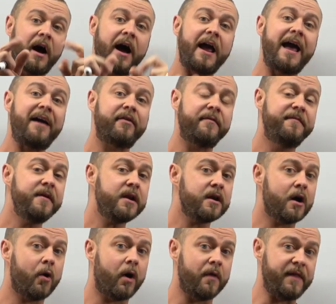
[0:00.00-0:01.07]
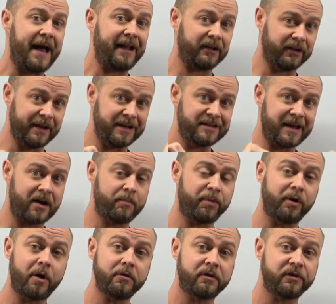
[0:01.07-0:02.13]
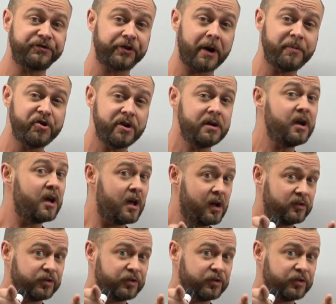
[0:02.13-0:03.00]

I have a video on that linked down below in the description,